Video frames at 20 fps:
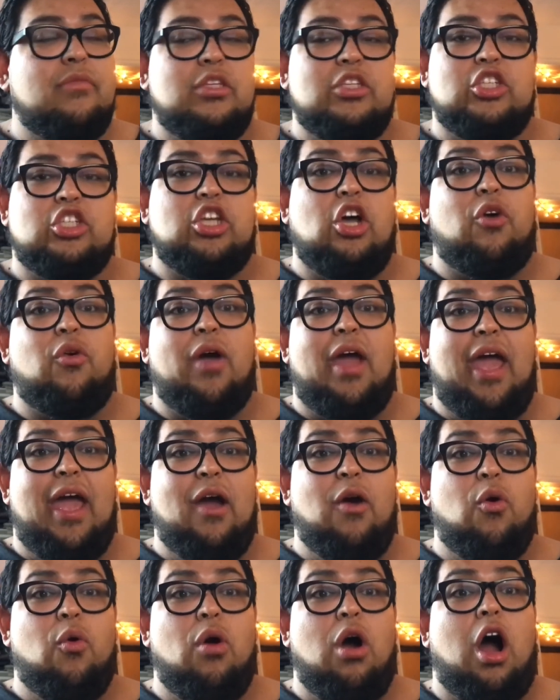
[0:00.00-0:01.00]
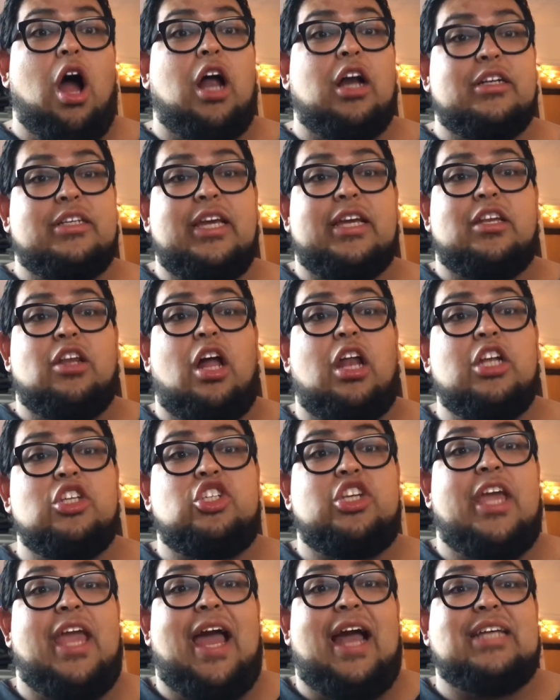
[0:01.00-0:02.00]
So our
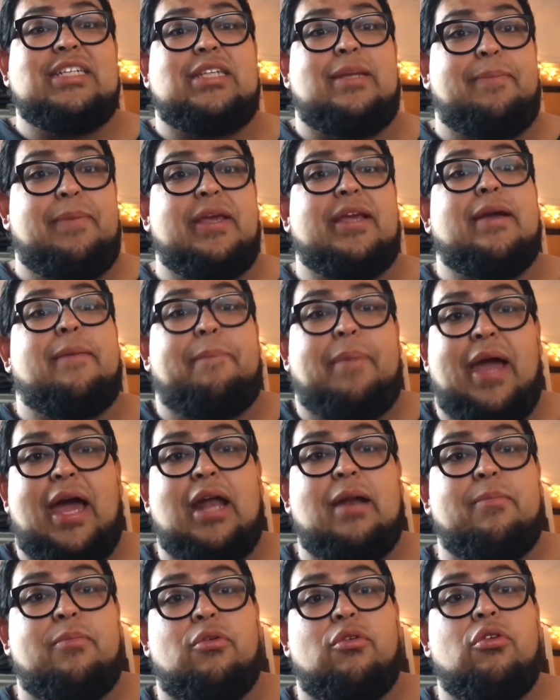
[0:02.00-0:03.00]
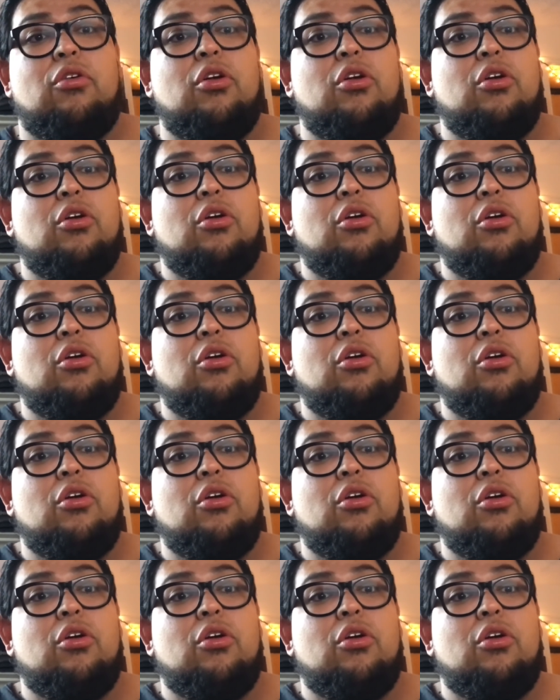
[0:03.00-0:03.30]
technology has to be compatible